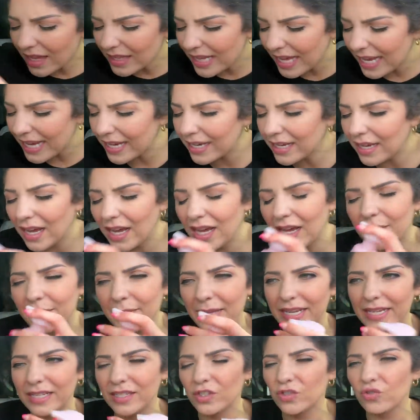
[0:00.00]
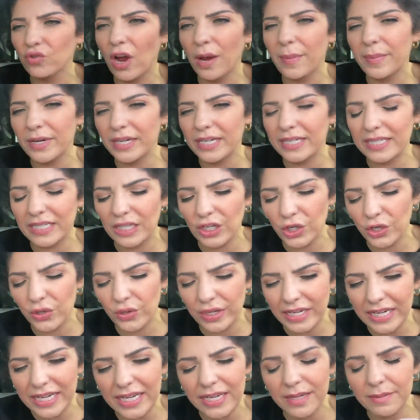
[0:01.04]
like um, like strawberries and
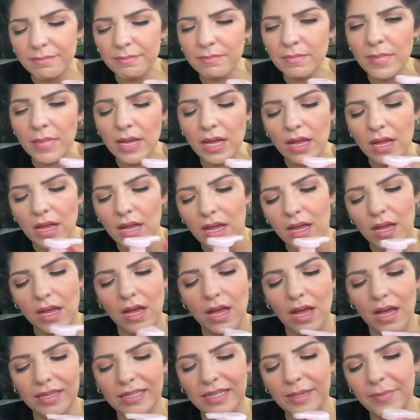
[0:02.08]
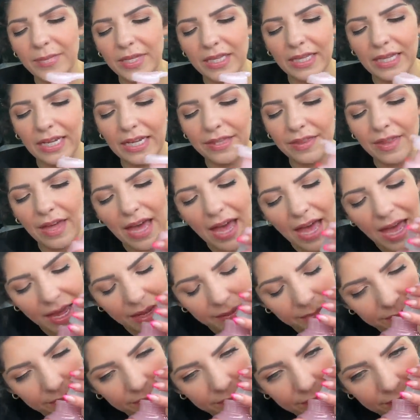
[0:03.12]
cream, something like
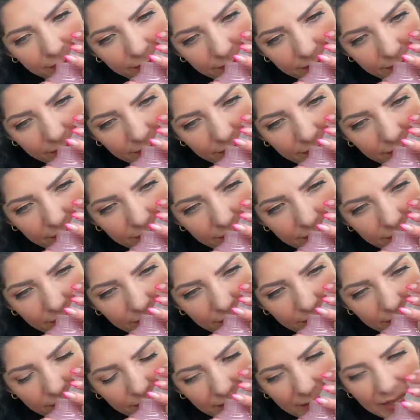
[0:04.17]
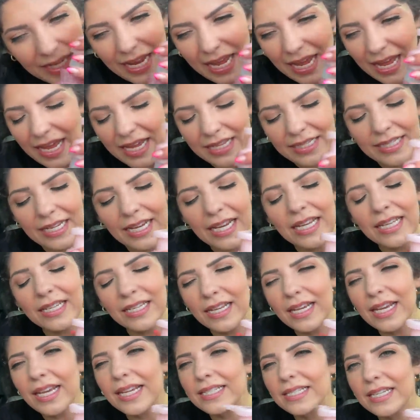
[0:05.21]
that. Yeah, it's like a,
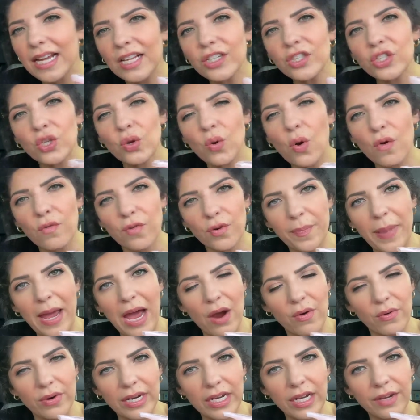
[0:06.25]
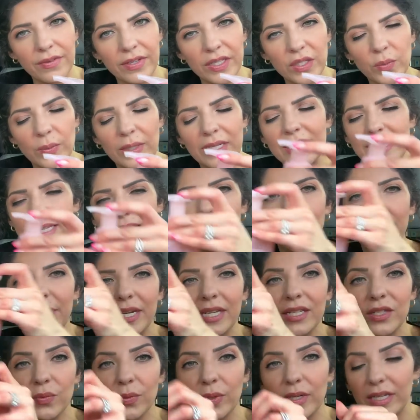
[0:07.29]
it's not too overpowering of a sweet scent,
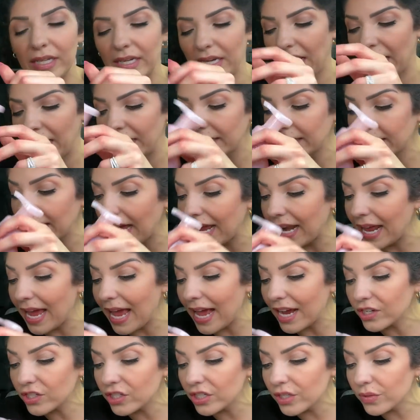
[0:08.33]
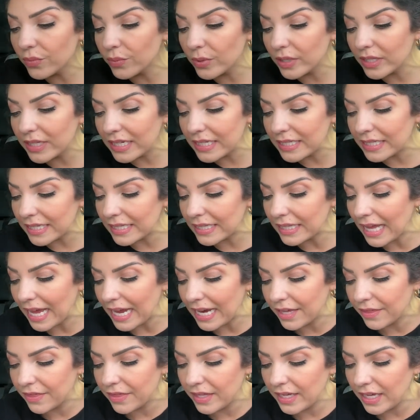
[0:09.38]
but it's really nice. And I actually really did
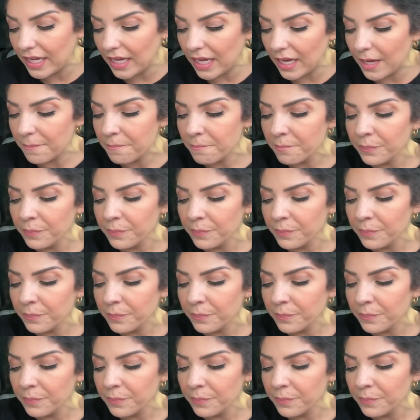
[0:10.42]
like the